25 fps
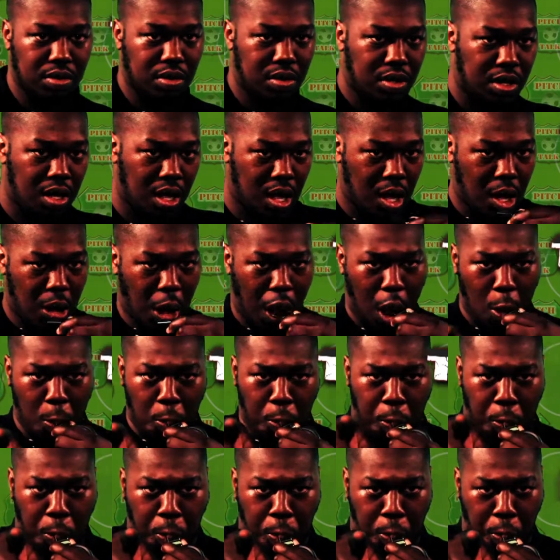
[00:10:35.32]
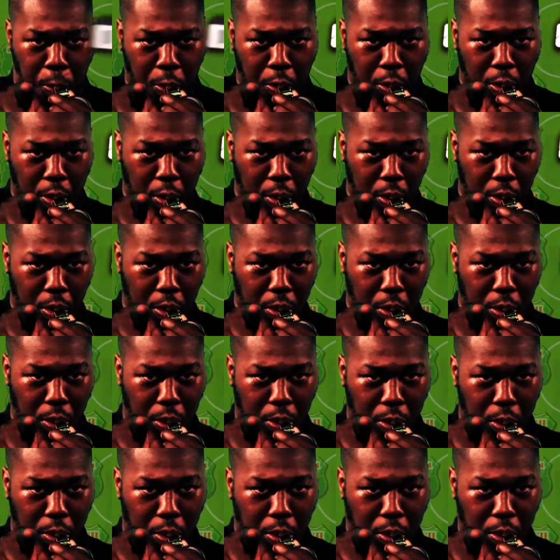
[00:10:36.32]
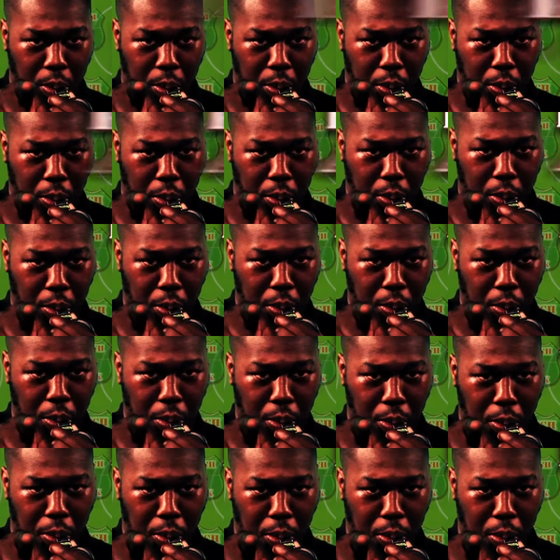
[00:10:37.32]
But there are some, from what I